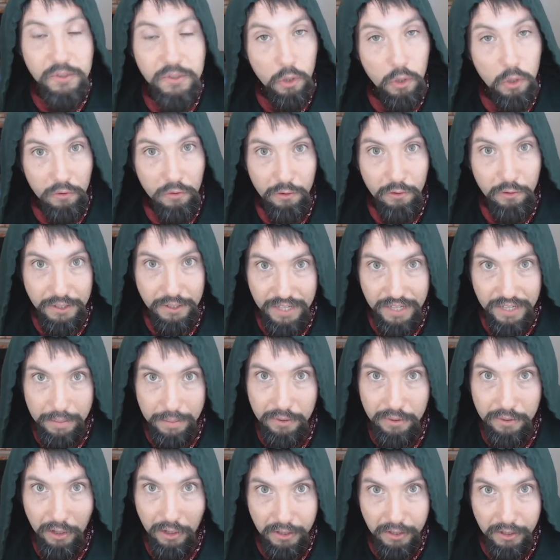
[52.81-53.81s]
So for
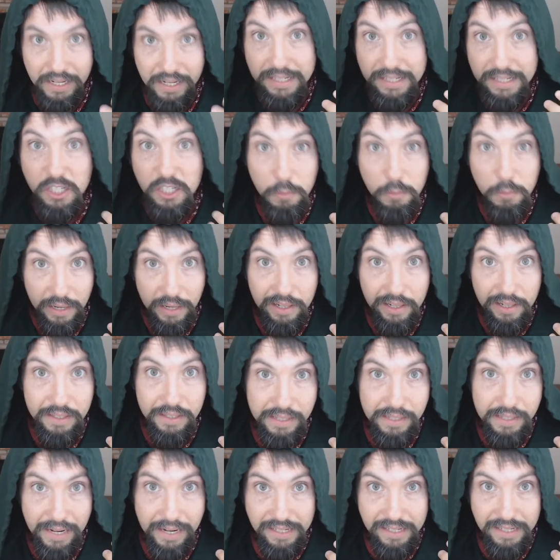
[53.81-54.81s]
example, our test spell
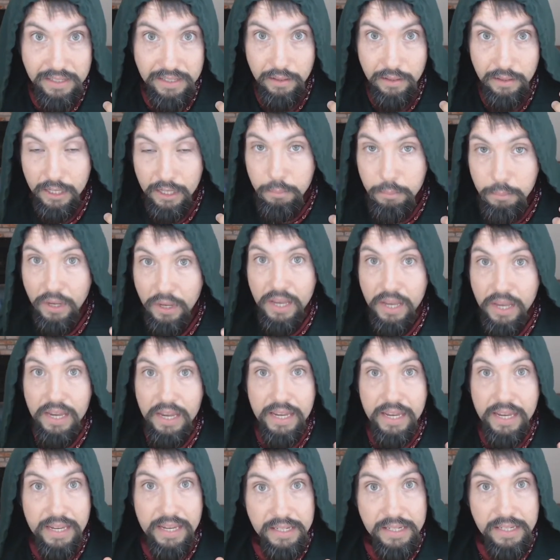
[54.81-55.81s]
in the next clip
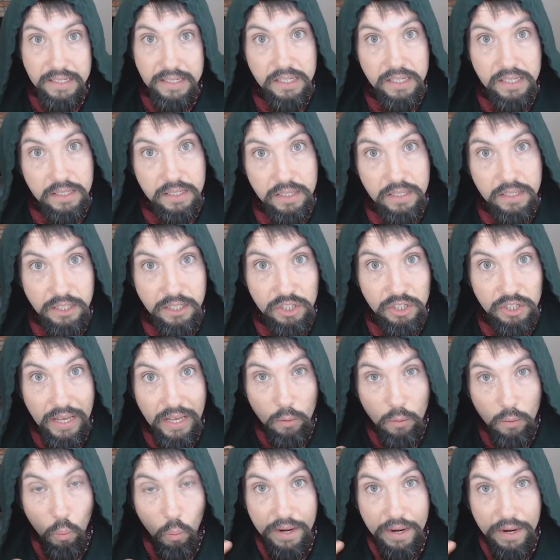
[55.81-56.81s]
is such
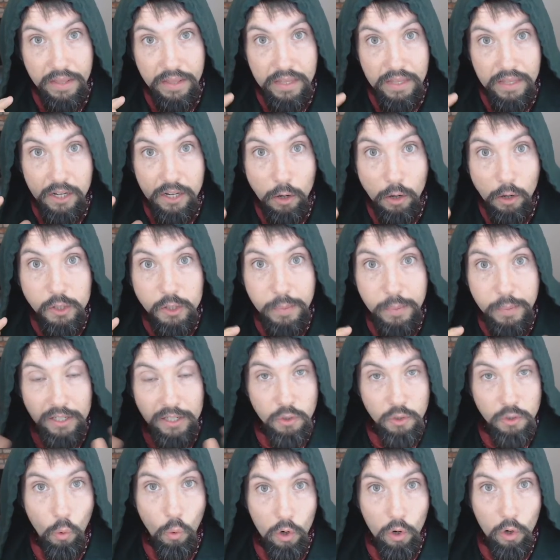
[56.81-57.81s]
that when the Code
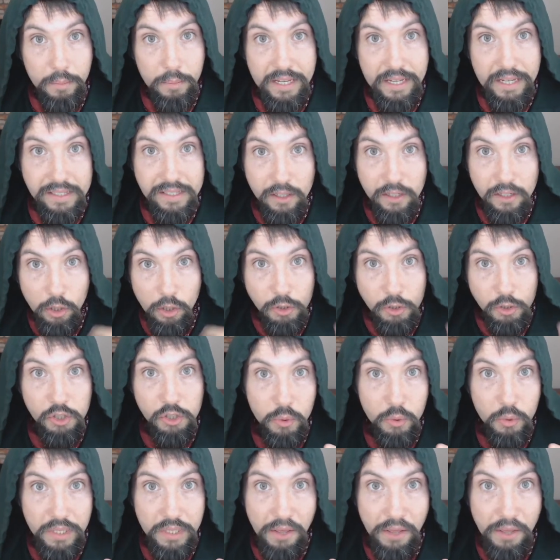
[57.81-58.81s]
Spells orb gets close
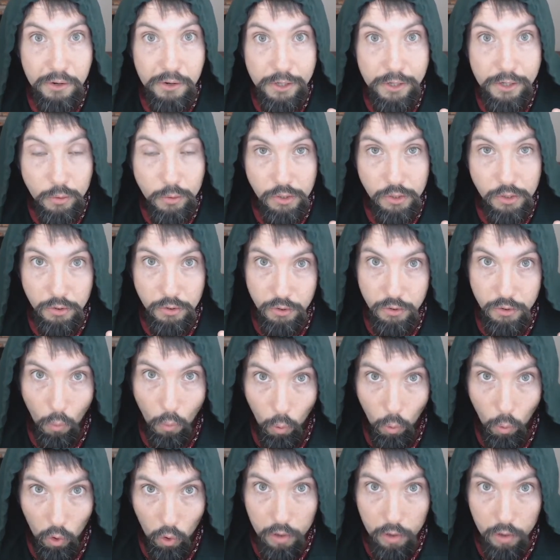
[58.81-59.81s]
to another user's
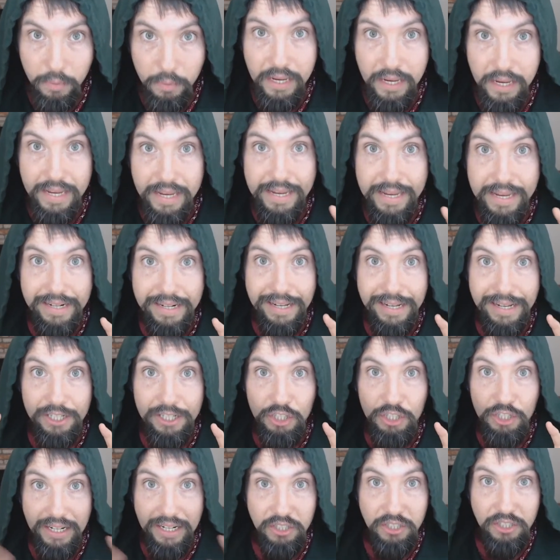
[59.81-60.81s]
orb, it
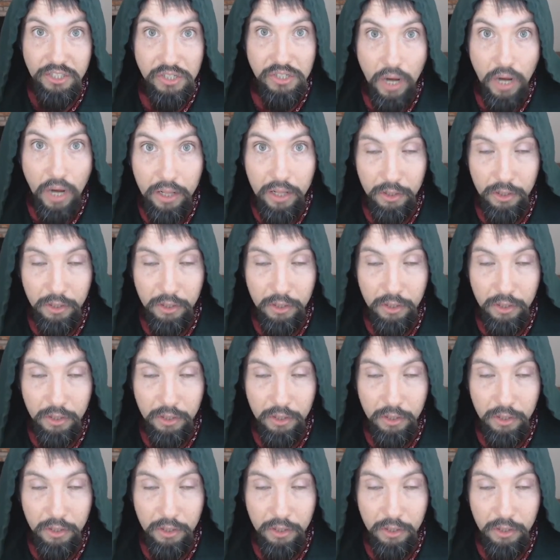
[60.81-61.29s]
changes color.